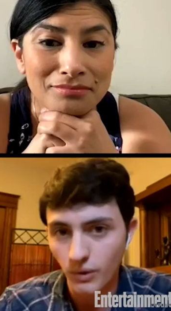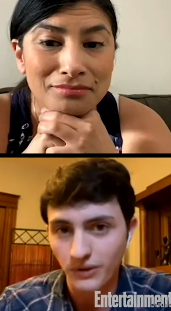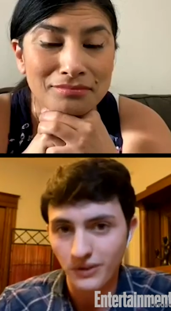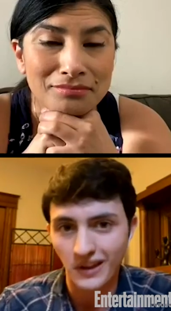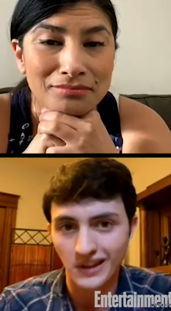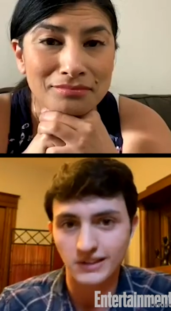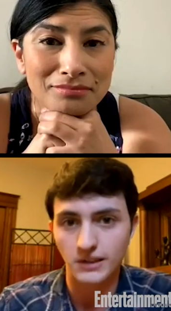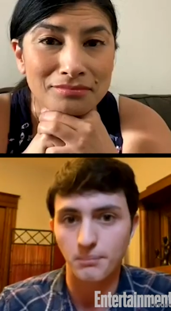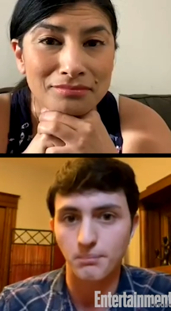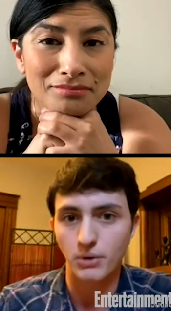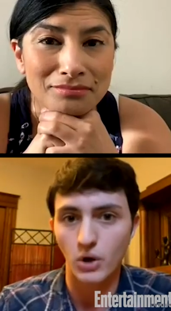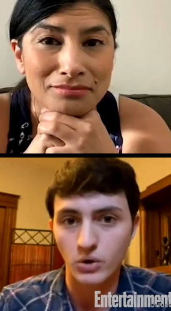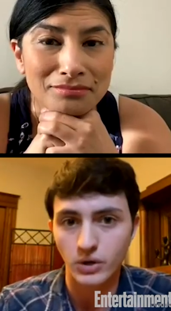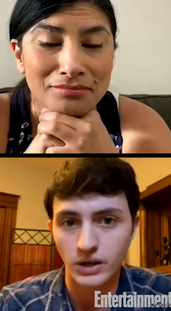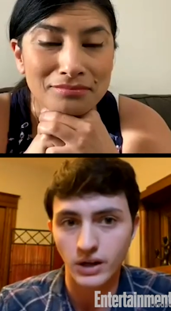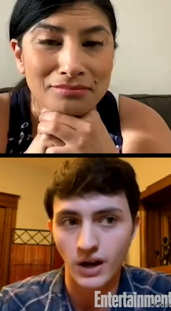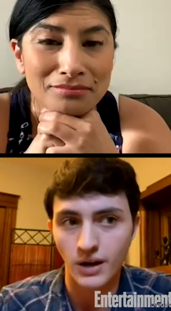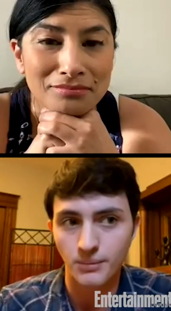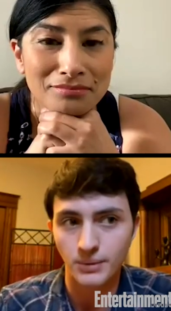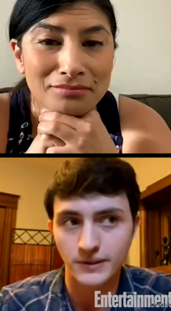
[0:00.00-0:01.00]
Speaker 1: with like the
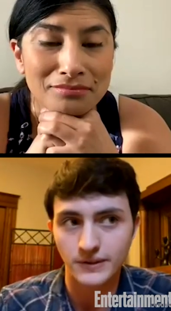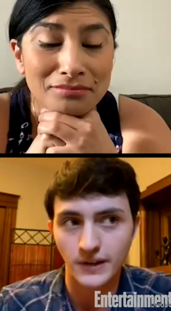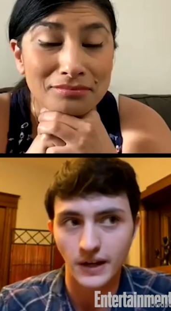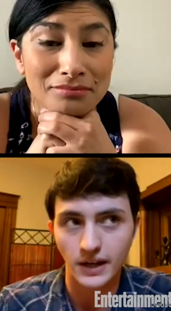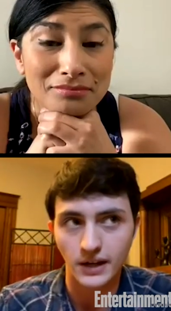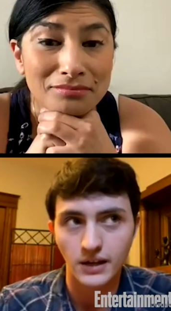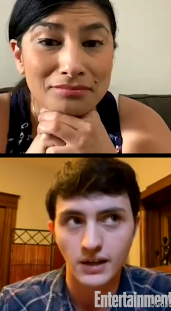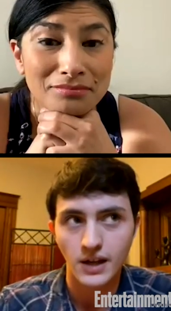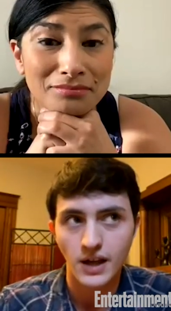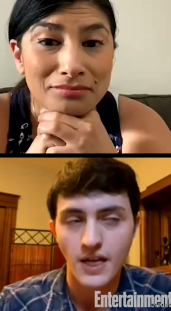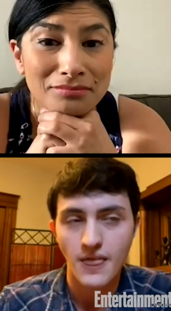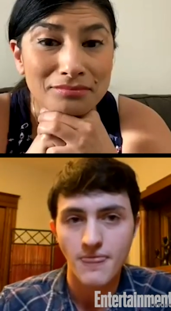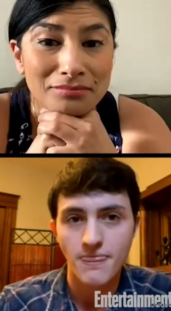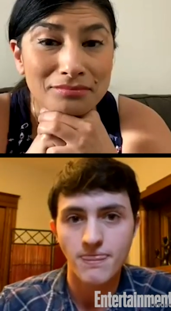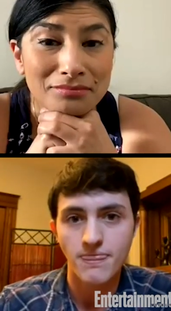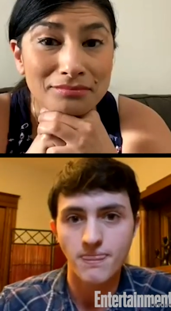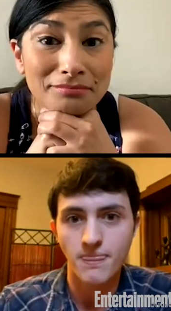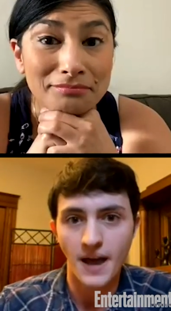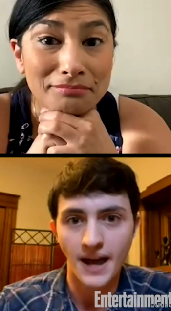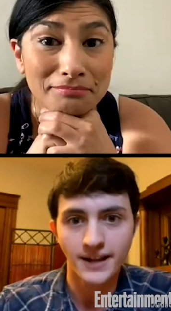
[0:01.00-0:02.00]
broken arm. It's like,
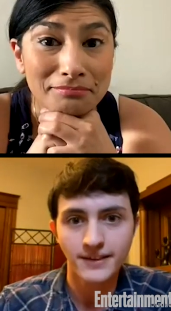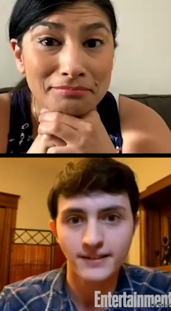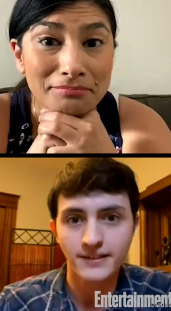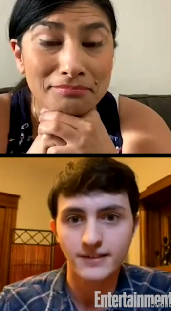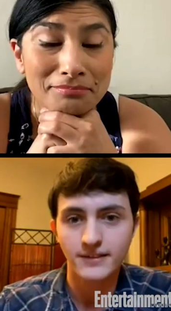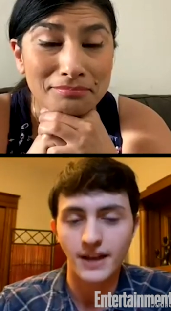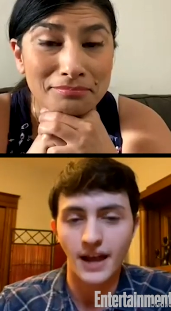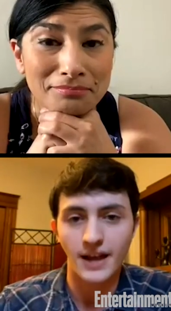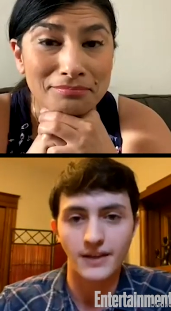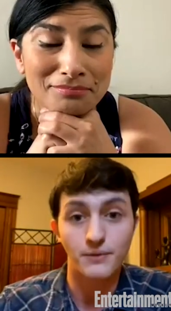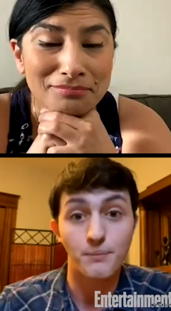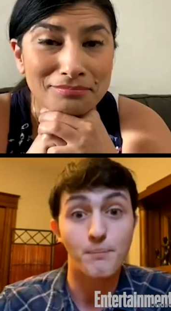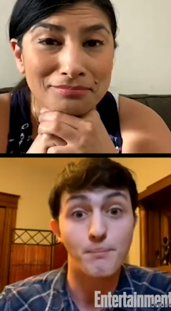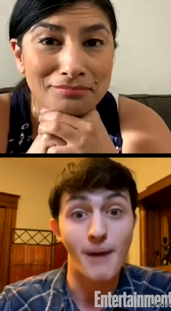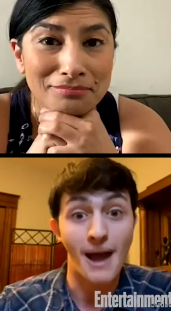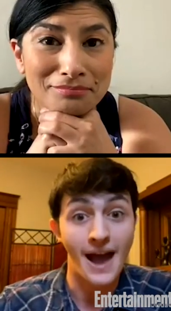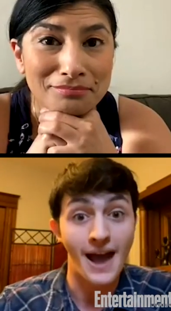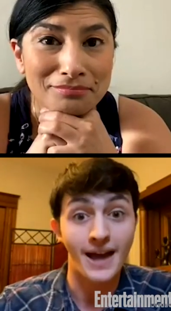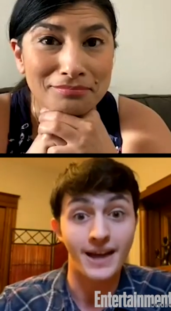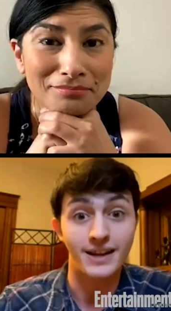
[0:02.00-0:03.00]
that's as
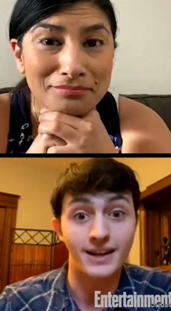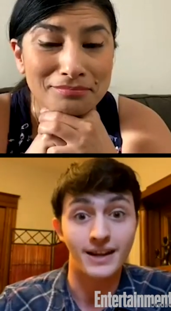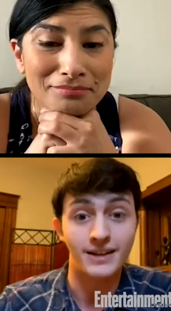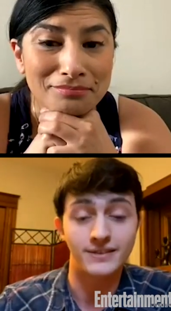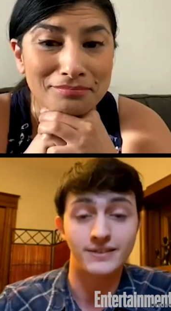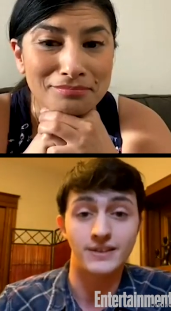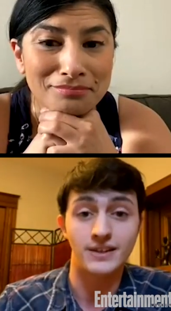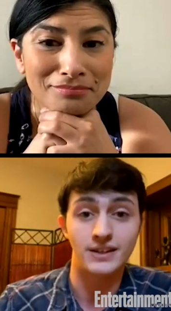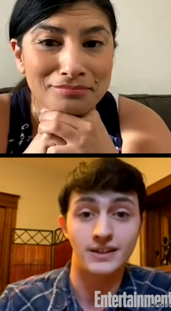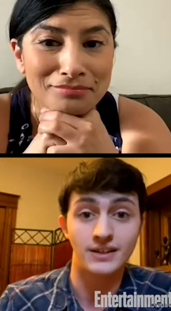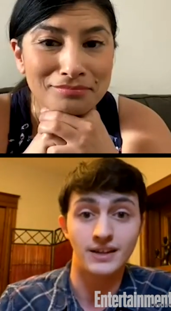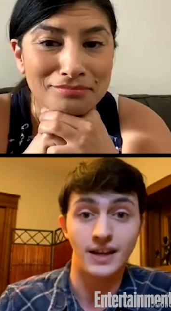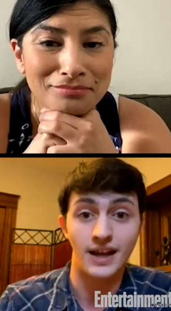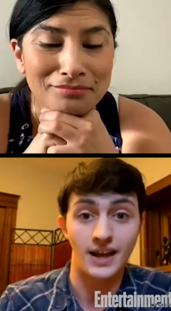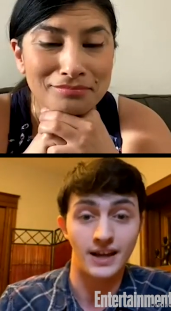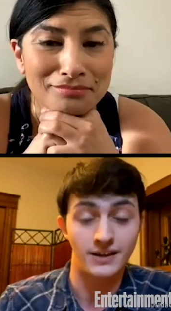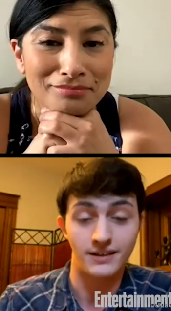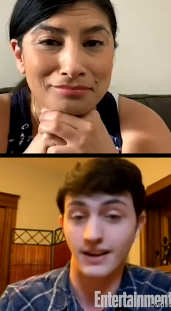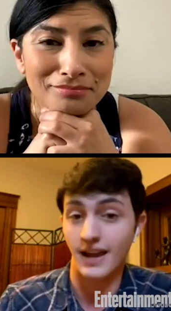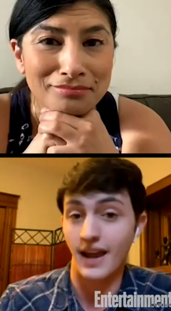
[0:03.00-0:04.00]
bad as it
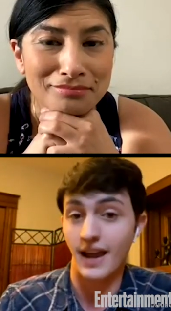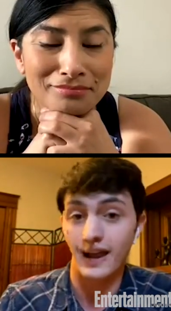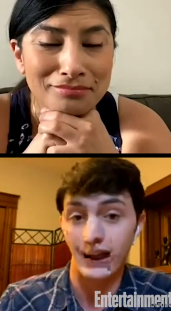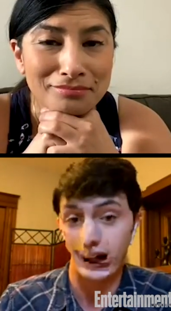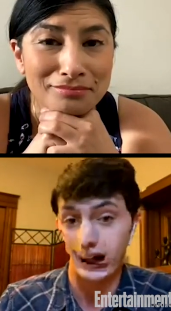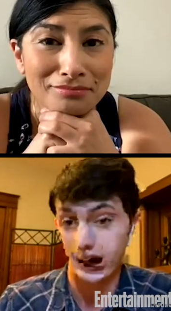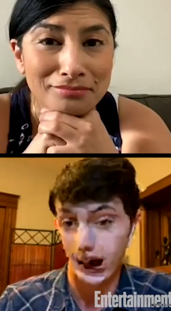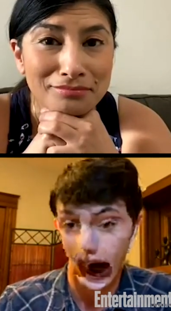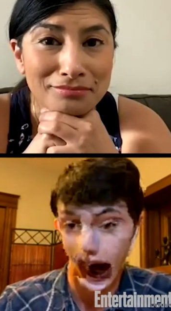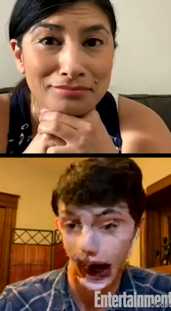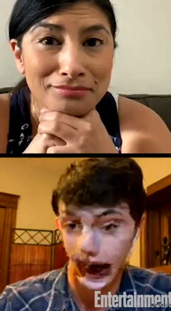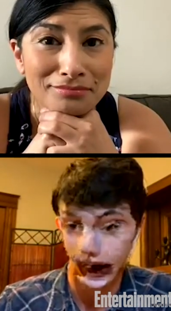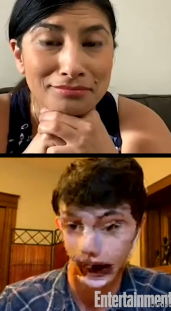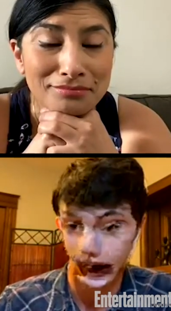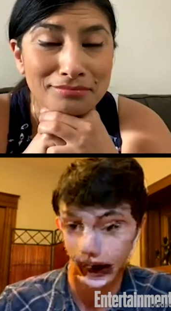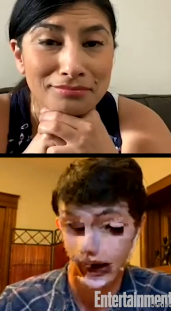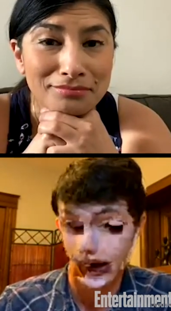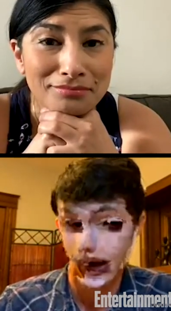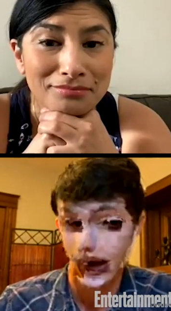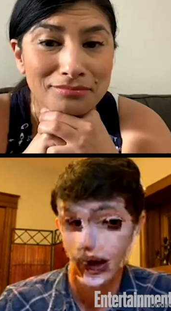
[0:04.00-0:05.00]
had ever
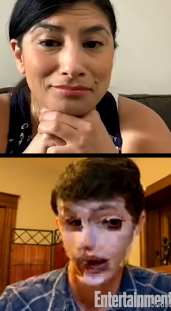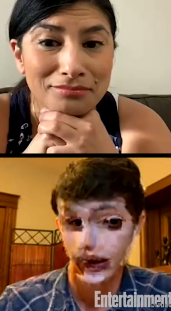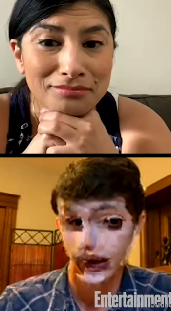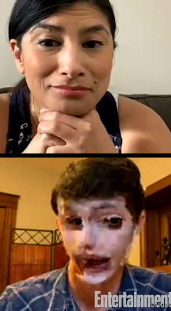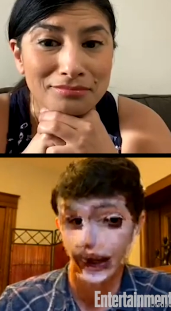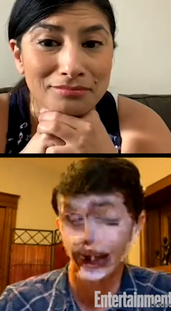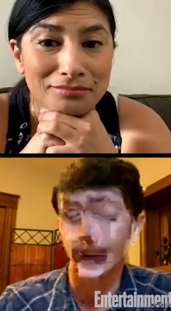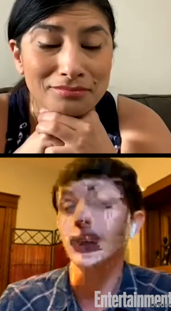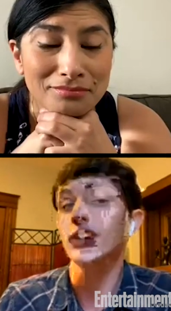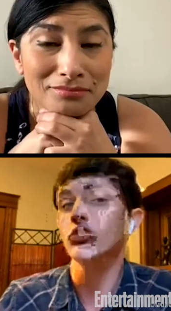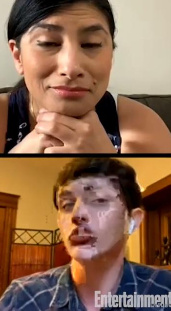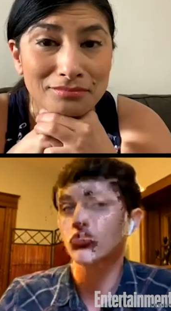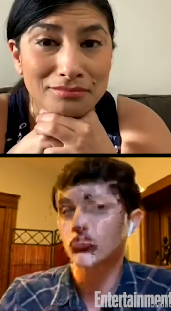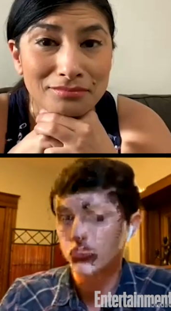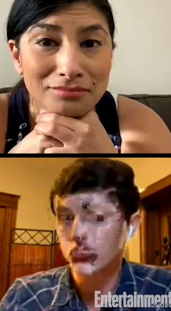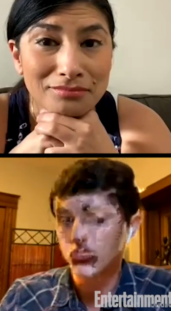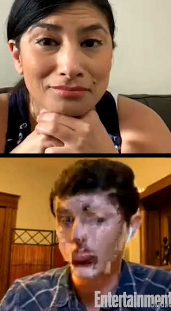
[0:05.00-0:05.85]
gotten. Like, he's